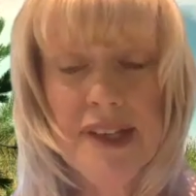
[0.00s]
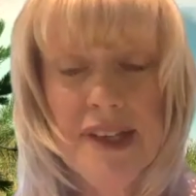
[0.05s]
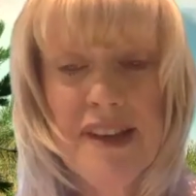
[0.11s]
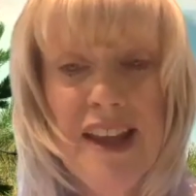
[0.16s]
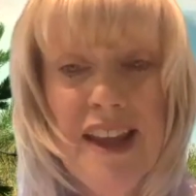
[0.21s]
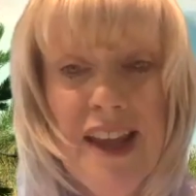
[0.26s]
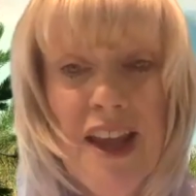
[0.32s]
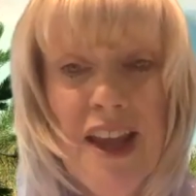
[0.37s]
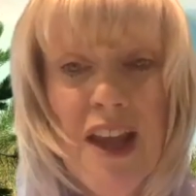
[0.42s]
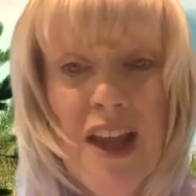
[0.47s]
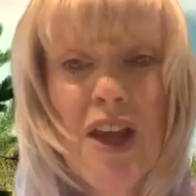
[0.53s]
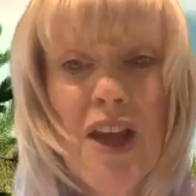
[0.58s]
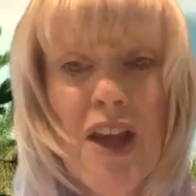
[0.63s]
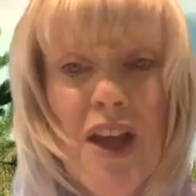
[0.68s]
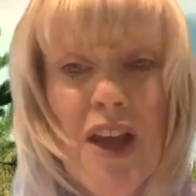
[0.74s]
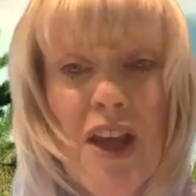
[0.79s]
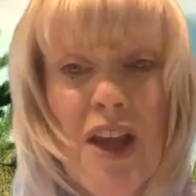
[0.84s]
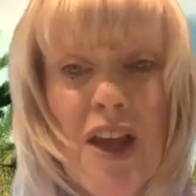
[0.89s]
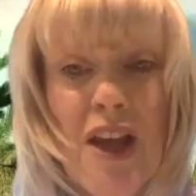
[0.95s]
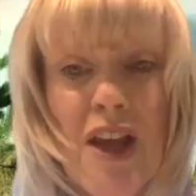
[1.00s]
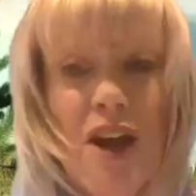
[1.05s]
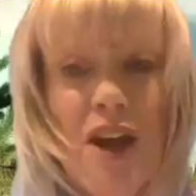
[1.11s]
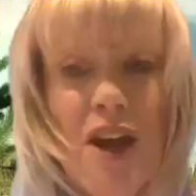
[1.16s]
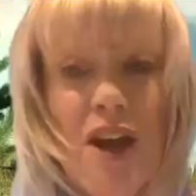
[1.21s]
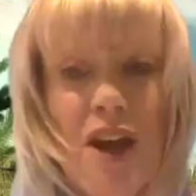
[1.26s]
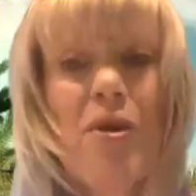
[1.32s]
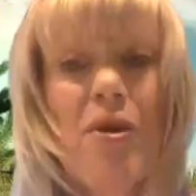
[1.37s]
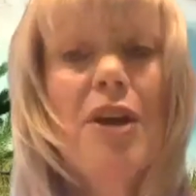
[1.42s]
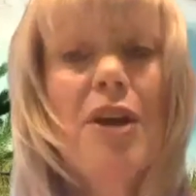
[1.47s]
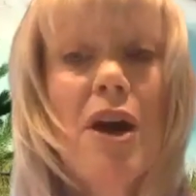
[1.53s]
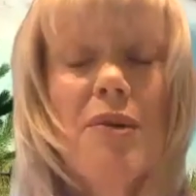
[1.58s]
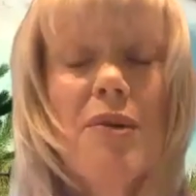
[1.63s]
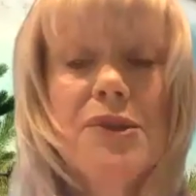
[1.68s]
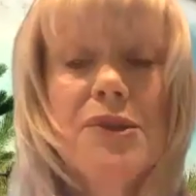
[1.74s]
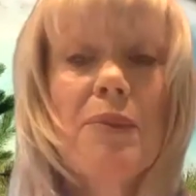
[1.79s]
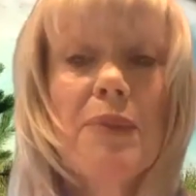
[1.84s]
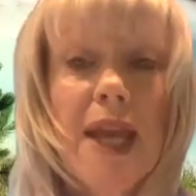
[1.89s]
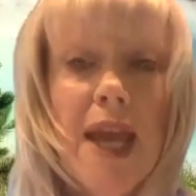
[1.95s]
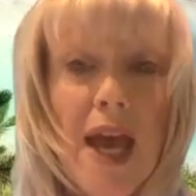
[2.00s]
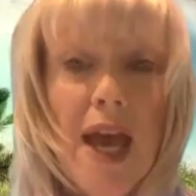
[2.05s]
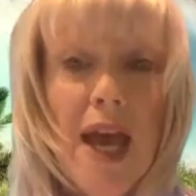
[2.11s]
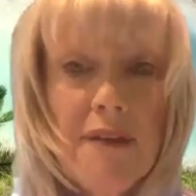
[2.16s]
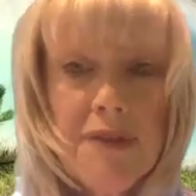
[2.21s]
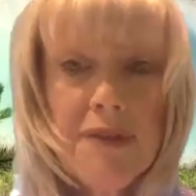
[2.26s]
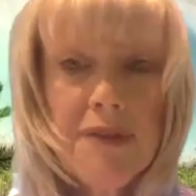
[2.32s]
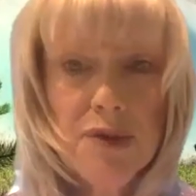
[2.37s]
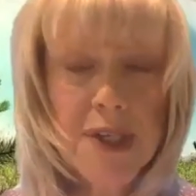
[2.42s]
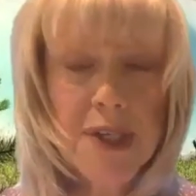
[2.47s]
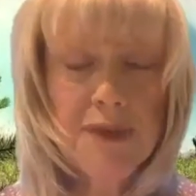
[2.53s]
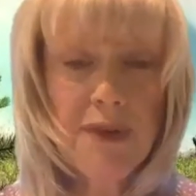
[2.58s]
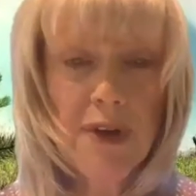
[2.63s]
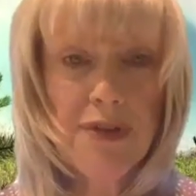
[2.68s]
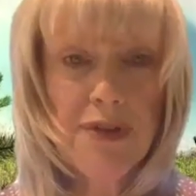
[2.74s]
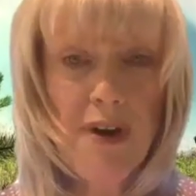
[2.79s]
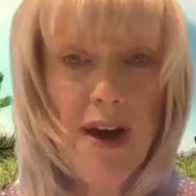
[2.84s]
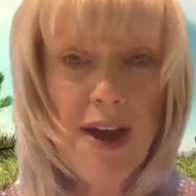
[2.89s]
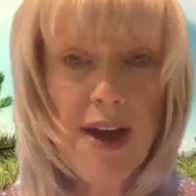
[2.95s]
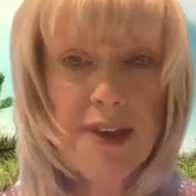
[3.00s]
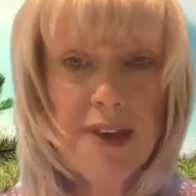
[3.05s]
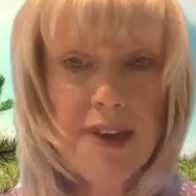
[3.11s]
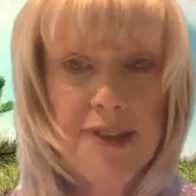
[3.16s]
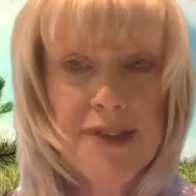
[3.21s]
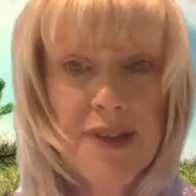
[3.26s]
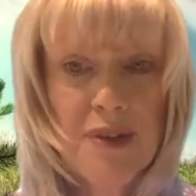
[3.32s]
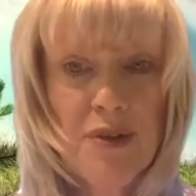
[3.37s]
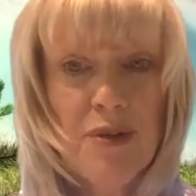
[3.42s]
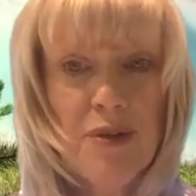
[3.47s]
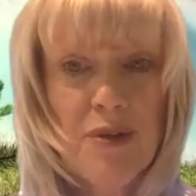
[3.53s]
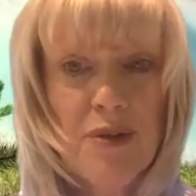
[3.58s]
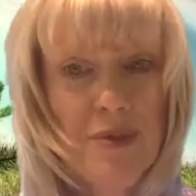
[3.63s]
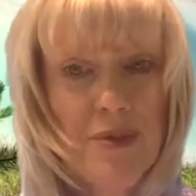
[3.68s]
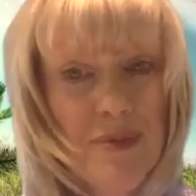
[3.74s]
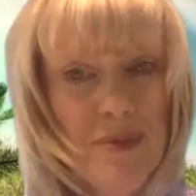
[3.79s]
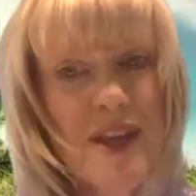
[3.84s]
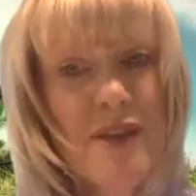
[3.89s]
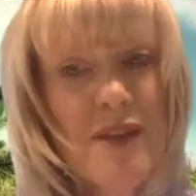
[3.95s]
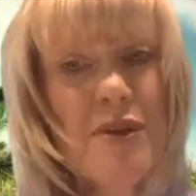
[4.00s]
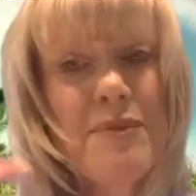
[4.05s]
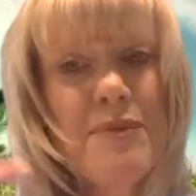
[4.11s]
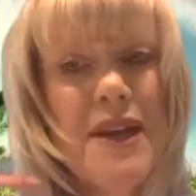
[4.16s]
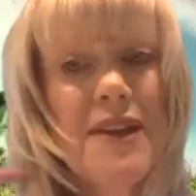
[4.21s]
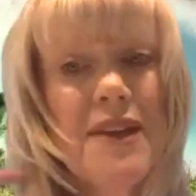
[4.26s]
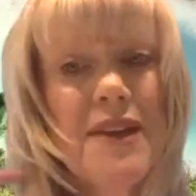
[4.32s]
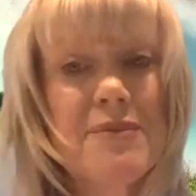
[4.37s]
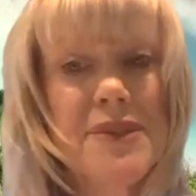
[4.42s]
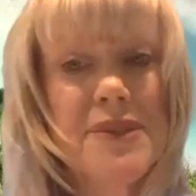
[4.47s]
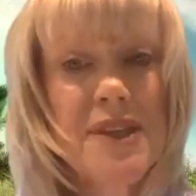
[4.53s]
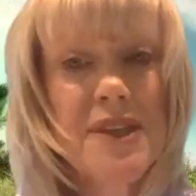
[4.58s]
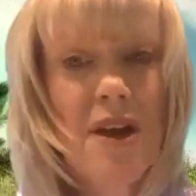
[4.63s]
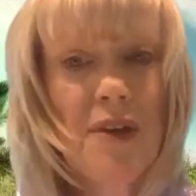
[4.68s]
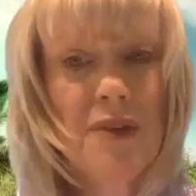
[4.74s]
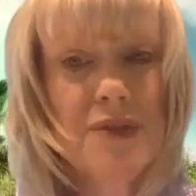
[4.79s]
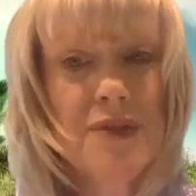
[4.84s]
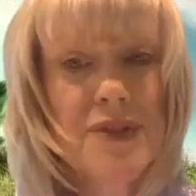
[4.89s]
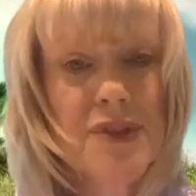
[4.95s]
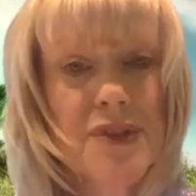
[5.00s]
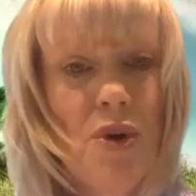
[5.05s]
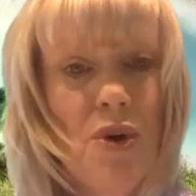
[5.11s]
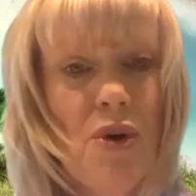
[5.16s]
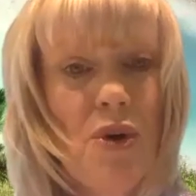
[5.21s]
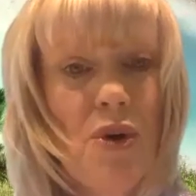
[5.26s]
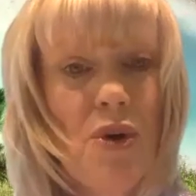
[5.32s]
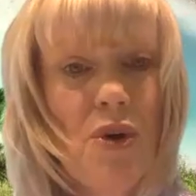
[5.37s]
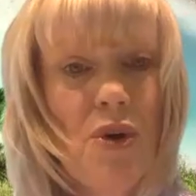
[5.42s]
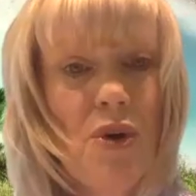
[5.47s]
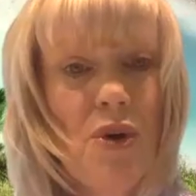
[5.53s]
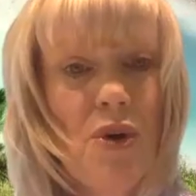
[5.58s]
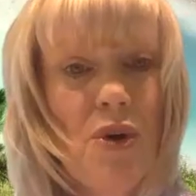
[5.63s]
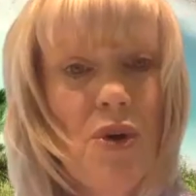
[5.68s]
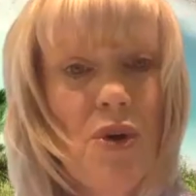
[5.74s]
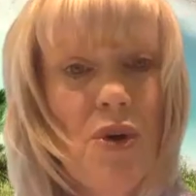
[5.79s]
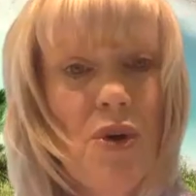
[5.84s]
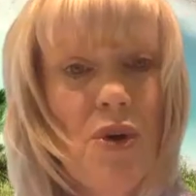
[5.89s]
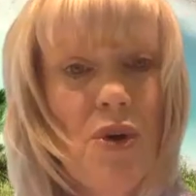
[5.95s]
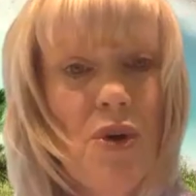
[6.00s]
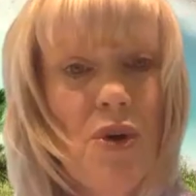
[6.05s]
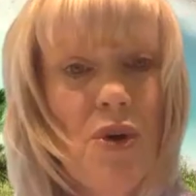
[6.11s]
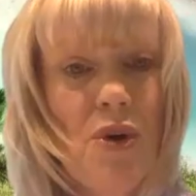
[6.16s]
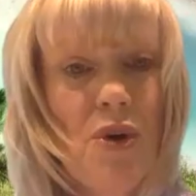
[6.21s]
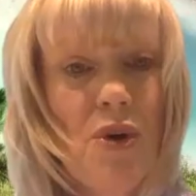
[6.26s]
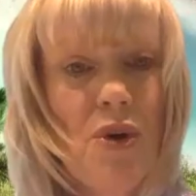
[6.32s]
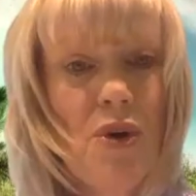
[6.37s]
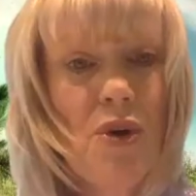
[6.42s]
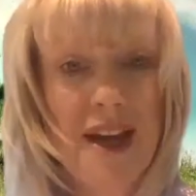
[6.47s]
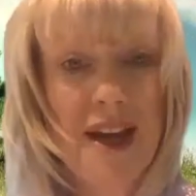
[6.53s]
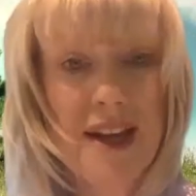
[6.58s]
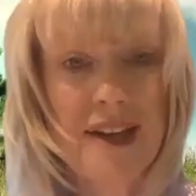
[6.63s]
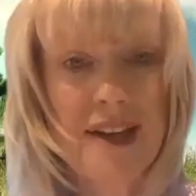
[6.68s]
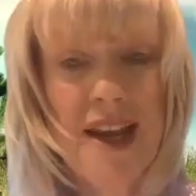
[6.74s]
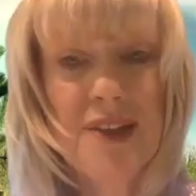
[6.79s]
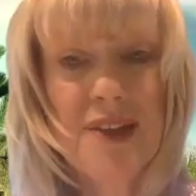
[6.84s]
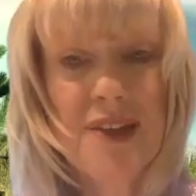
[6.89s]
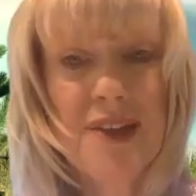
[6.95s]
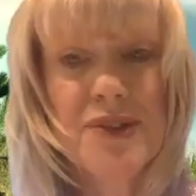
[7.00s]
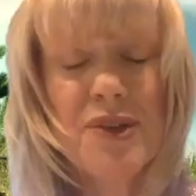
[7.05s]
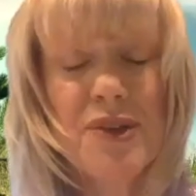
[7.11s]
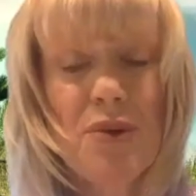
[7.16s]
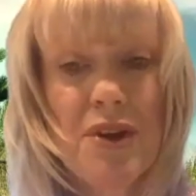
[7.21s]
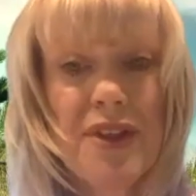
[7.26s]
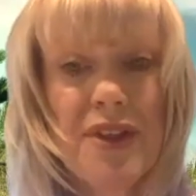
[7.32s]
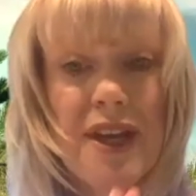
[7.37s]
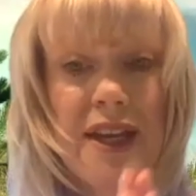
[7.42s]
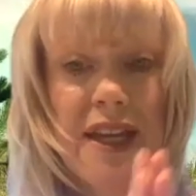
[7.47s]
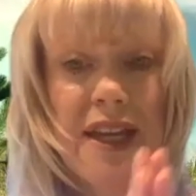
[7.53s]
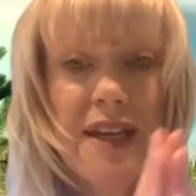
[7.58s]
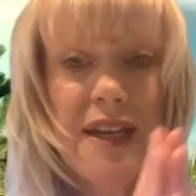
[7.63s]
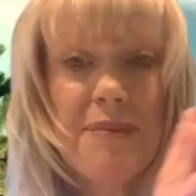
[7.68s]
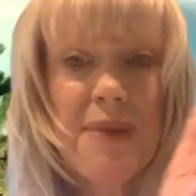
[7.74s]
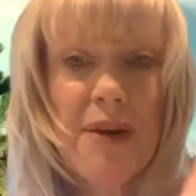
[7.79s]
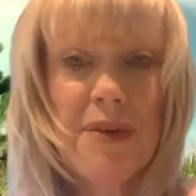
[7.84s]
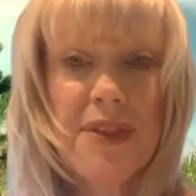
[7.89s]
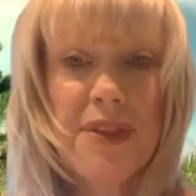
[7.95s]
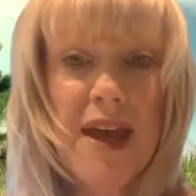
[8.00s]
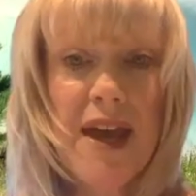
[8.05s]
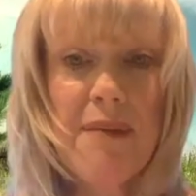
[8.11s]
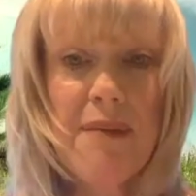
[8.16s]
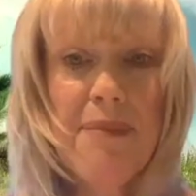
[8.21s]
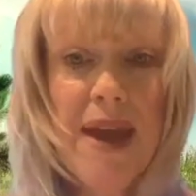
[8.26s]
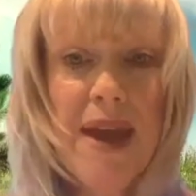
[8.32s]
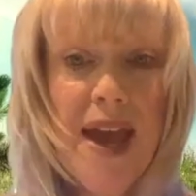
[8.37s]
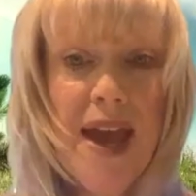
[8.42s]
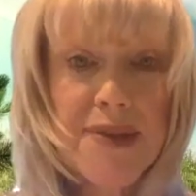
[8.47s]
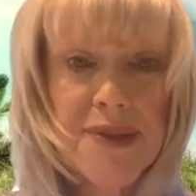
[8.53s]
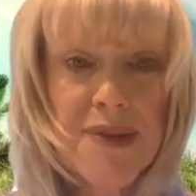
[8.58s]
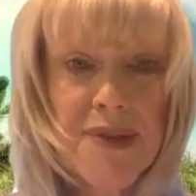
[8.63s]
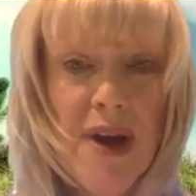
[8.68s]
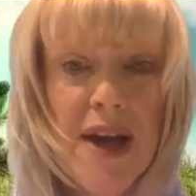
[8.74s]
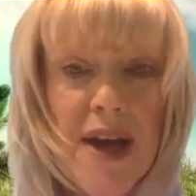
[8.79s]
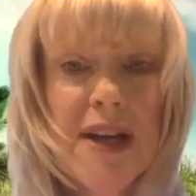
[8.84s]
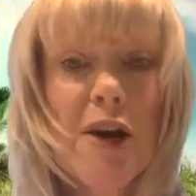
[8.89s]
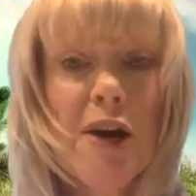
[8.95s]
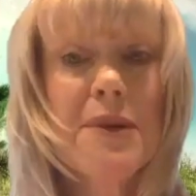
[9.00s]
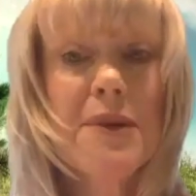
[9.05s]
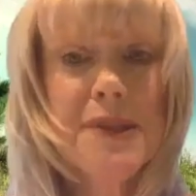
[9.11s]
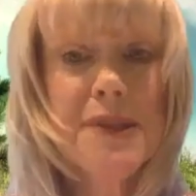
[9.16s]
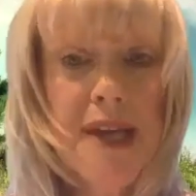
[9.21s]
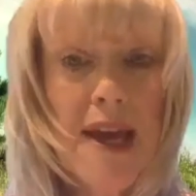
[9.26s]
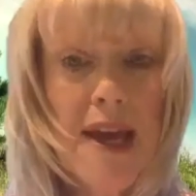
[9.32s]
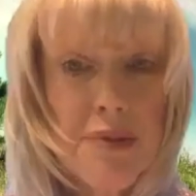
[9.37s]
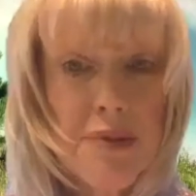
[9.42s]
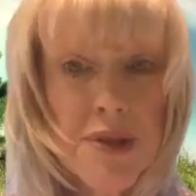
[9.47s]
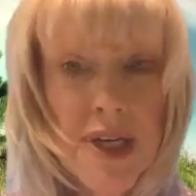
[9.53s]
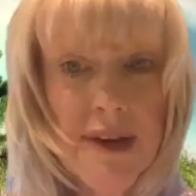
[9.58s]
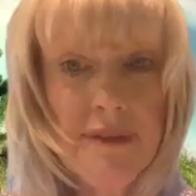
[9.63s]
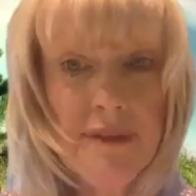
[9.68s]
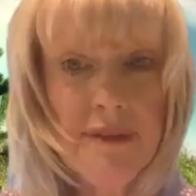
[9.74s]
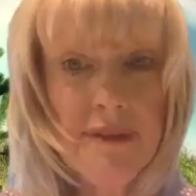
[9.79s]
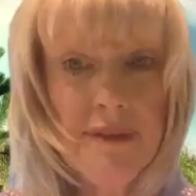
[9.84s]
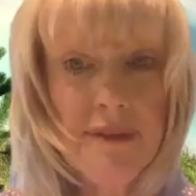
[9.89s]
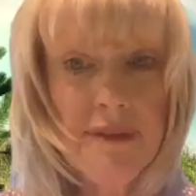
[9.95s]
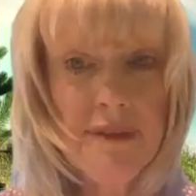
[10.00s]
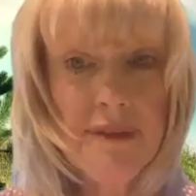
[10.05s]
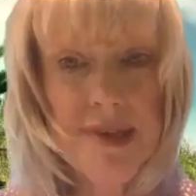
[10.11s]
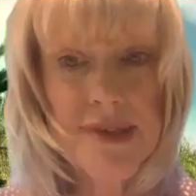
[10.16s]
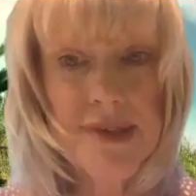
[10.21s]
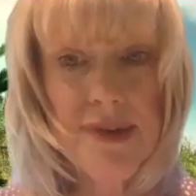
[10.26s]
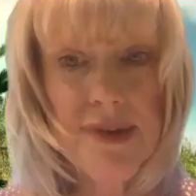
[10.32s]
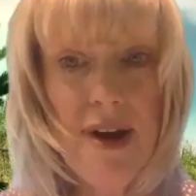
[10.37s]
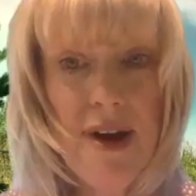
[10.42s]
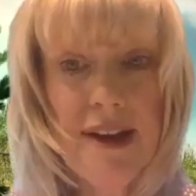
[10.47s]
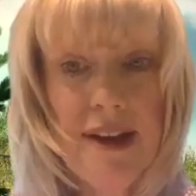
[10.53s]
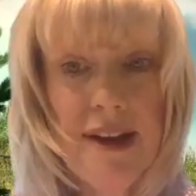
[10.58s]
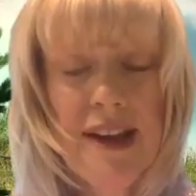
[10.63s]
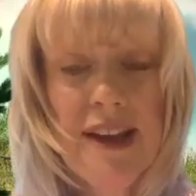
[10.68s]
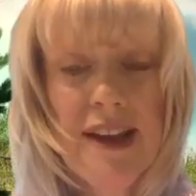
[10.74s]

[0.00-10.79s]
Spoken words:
And what we know is when we have stressful thoughts, they repeat themselves over and over again. And so we're thinking about that past thought and our perception of that past thought.